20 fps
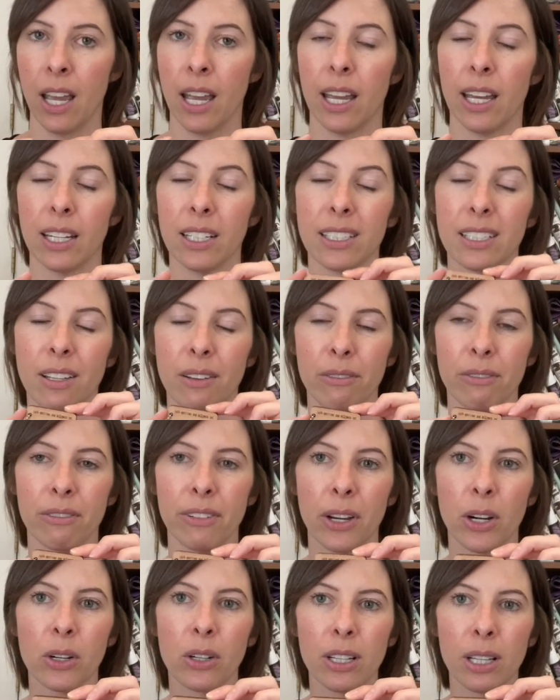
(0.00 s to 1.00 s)
it is
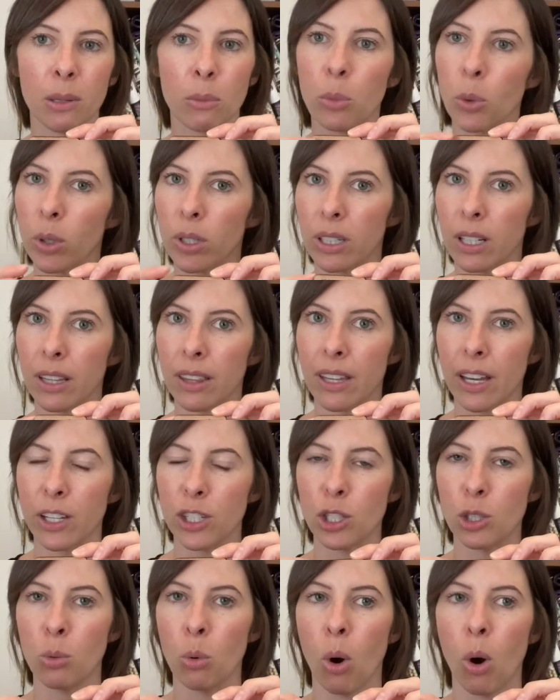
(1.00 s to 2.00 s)
very important that
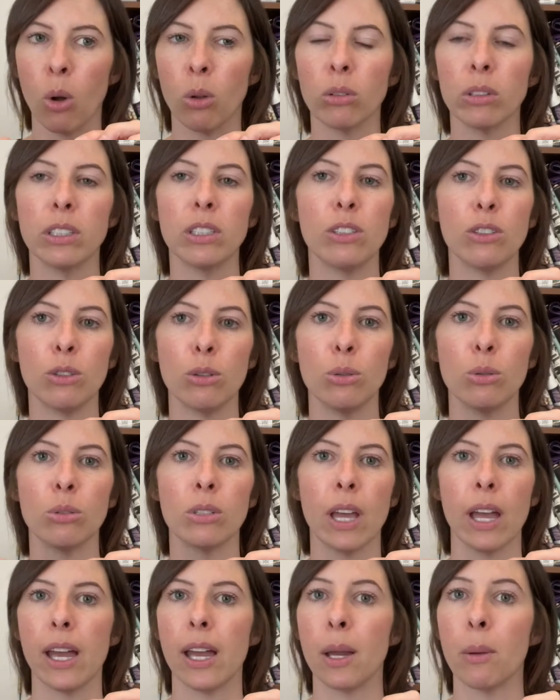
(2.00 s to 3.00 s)
you only use
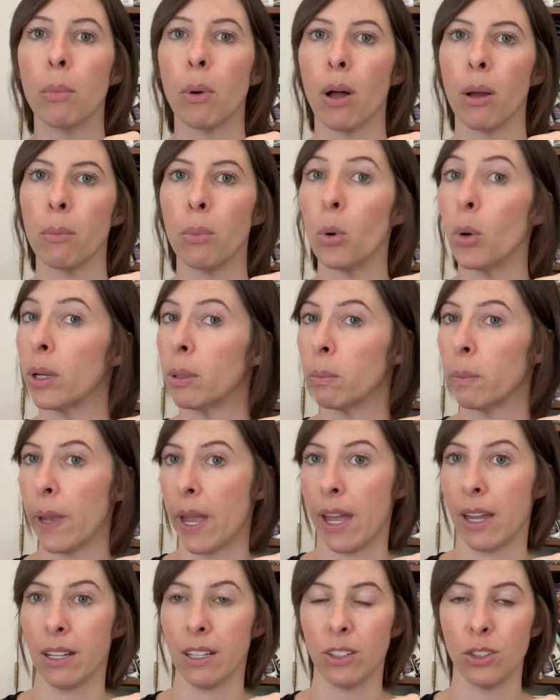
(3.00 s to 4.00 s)
a ballpoint pen.